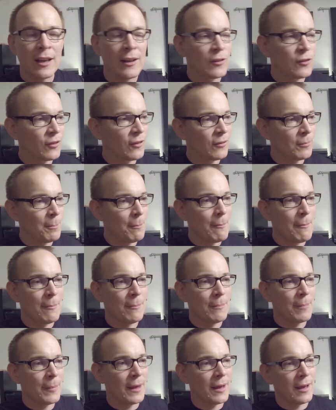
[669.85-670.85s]
It's
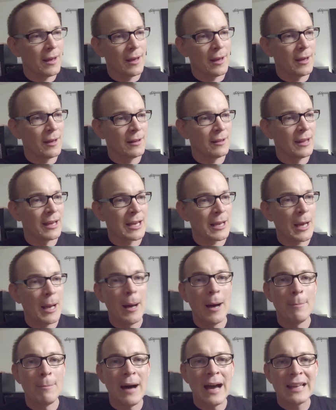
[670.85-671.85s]
like
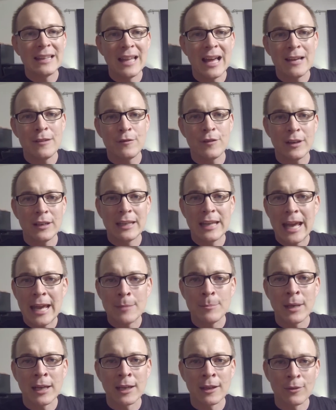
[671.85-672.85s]
a My Life in
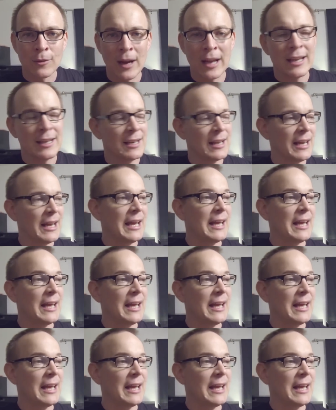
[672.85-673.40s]
Gaming, right?